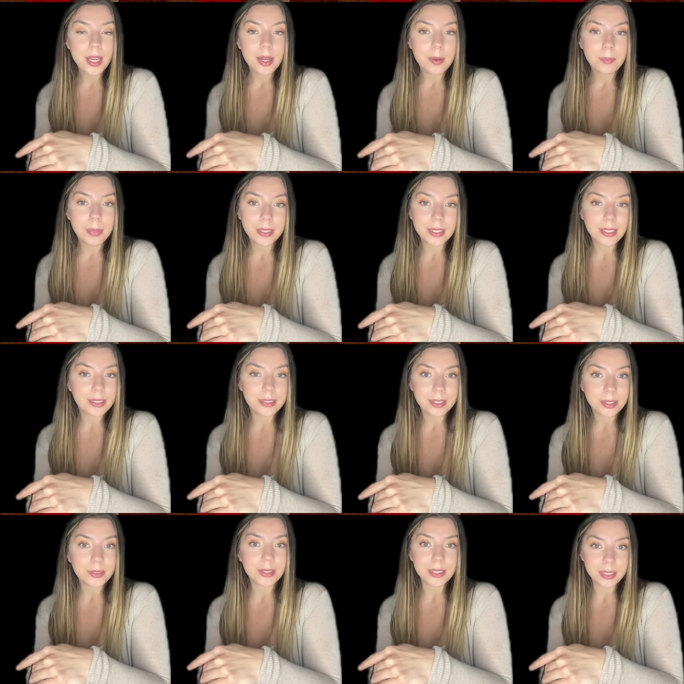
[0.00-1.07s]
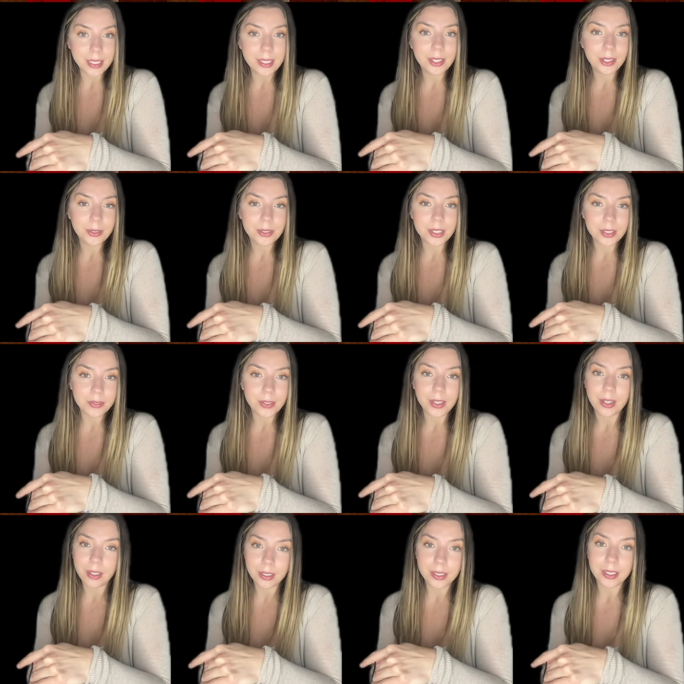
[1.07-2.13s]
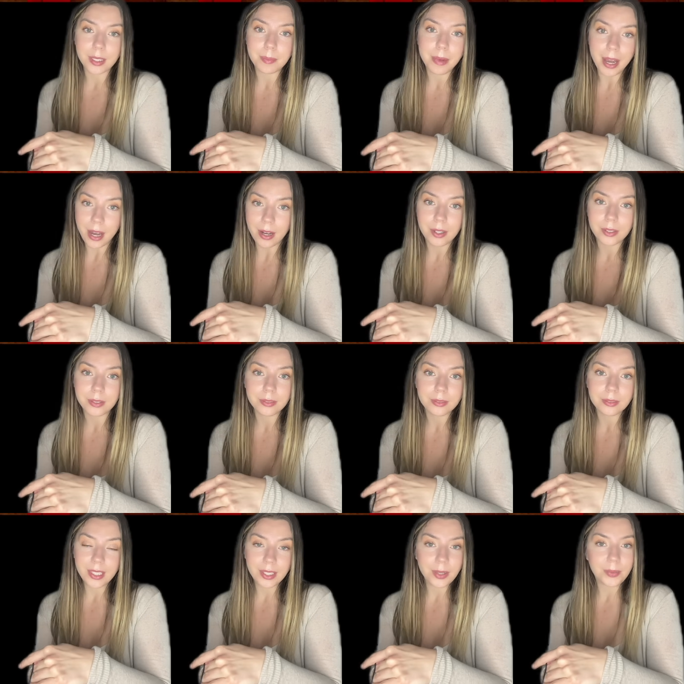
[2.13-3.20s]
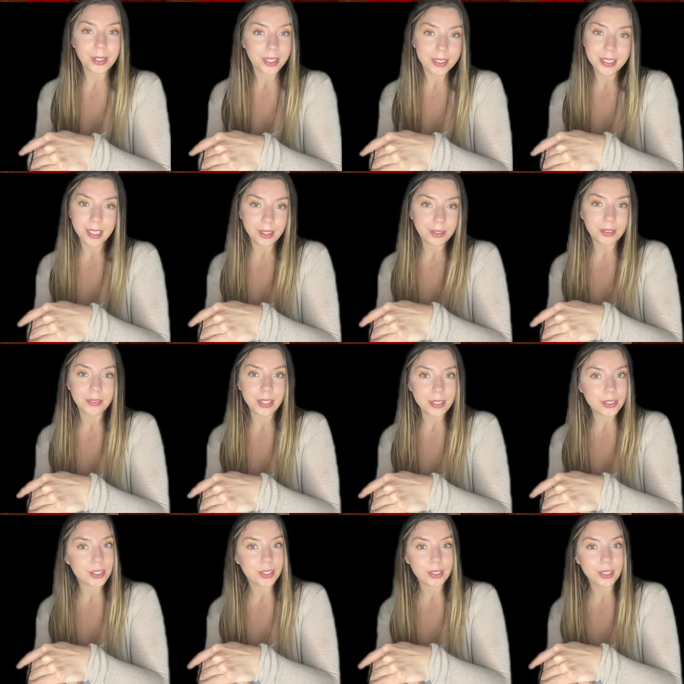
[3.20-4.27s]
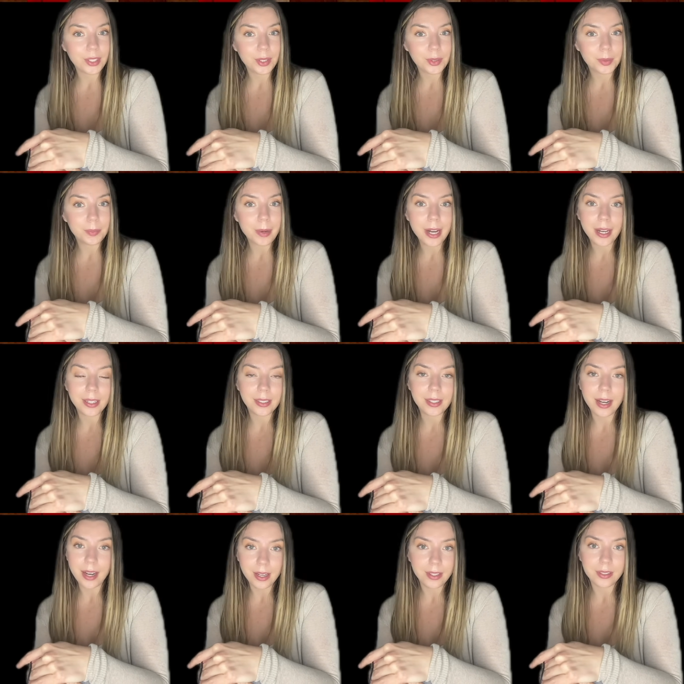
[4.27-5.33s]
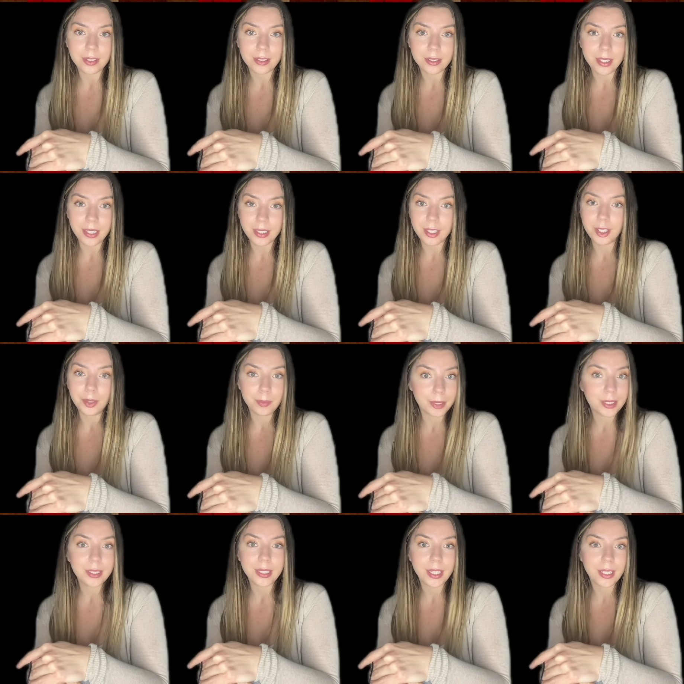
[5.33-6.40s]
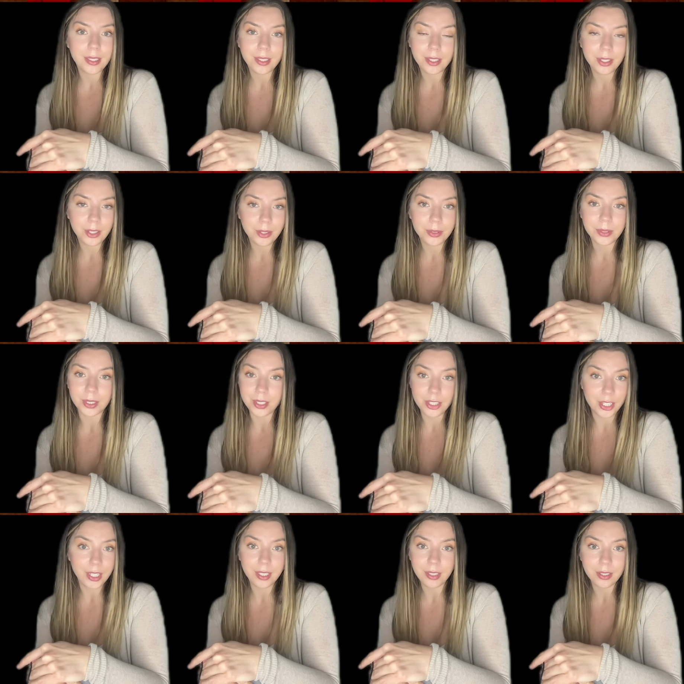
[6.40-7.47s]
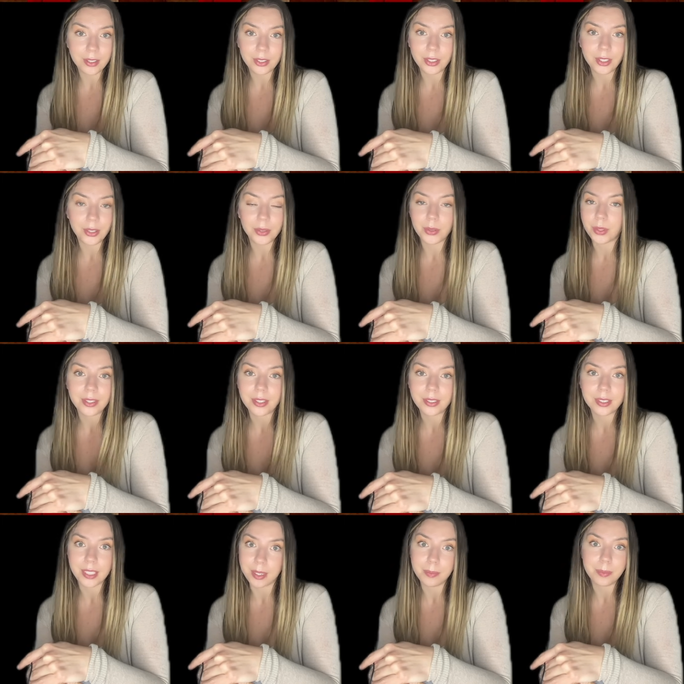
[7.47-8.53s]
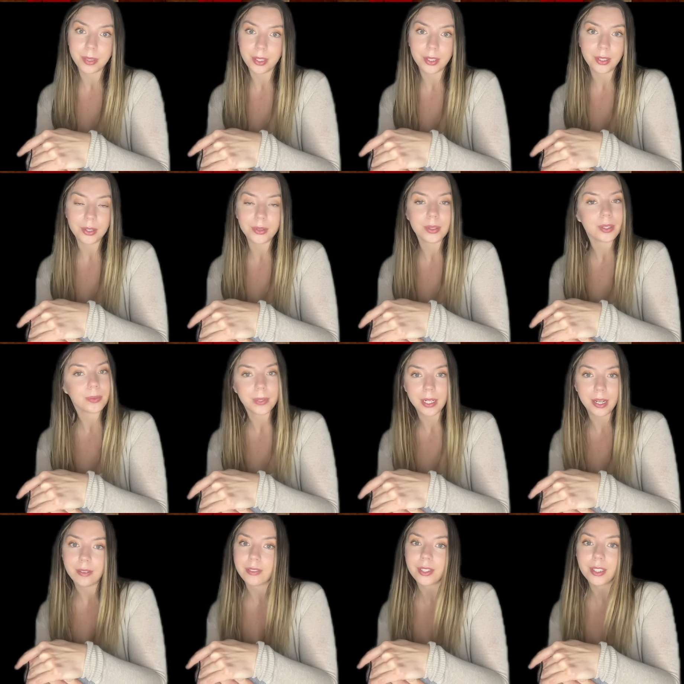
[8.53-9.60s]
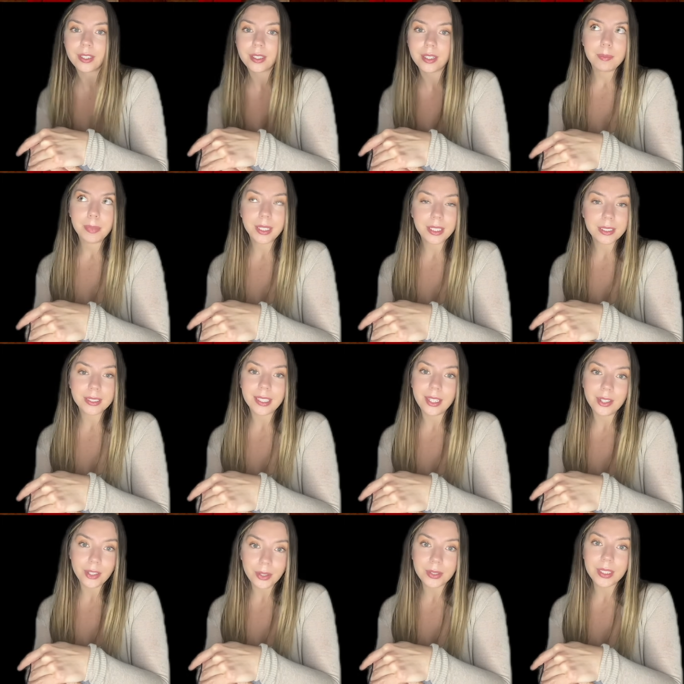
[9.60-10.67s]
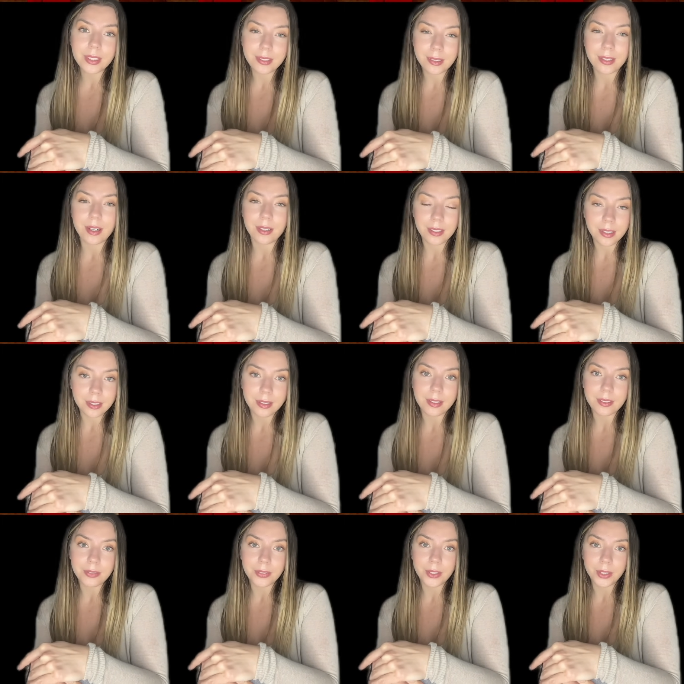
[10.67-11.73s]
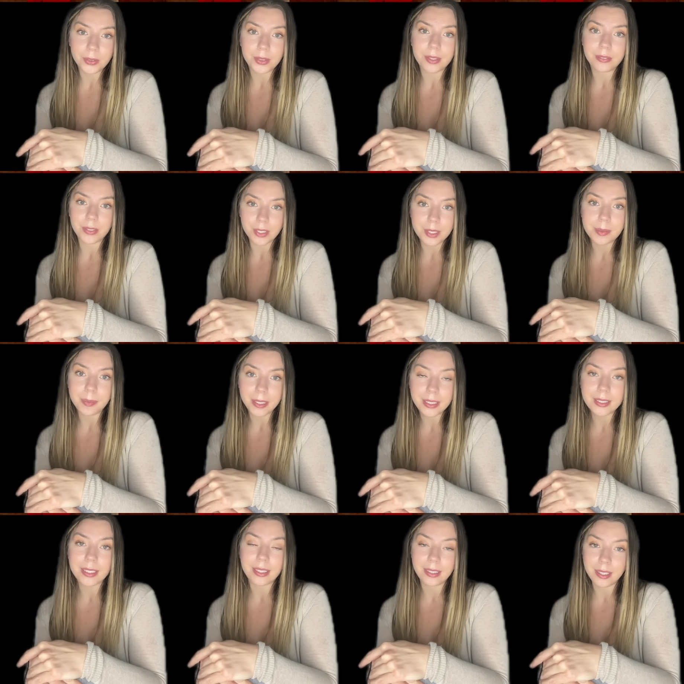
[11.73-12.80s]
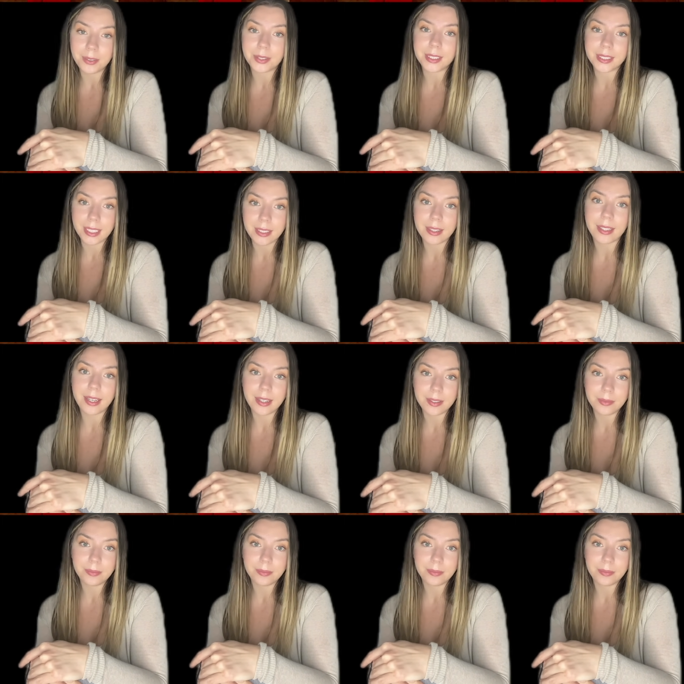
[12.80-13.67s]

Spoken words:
but they still resent you just for calling them out, and they want to take revenge on you by either like humiliating you or cheating on you or dumping you or whatever, because they know that they're not good enough for you in the first place, and they resent that.